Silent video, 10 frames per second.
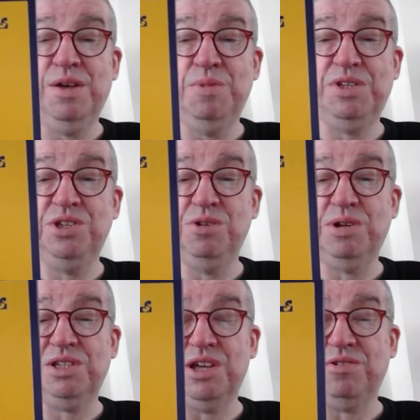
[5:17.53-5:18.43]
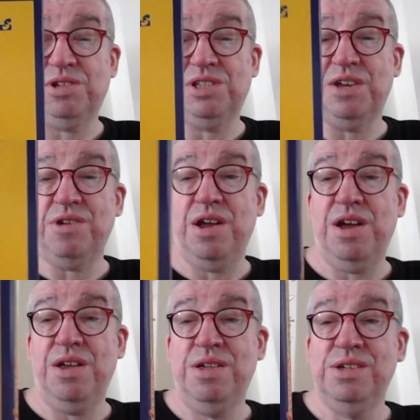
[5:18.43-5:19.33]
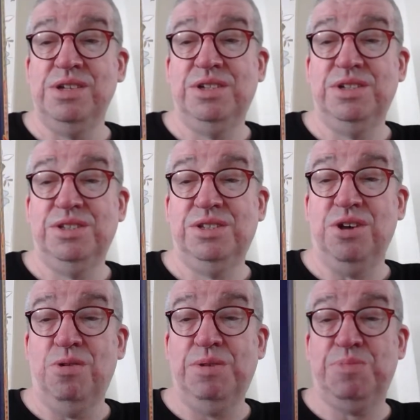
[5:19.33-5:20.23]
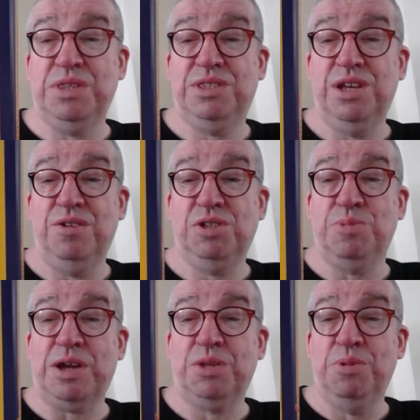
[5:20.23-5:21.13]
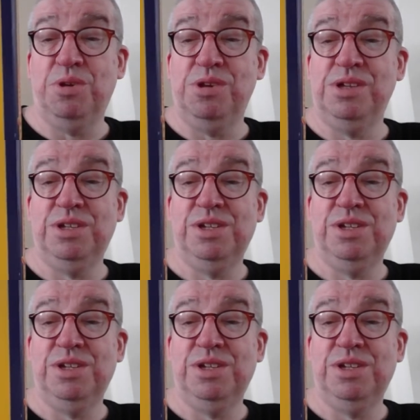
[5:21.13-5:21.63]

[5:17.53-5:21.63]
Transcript: Missy, etc., etc. So, but respectable,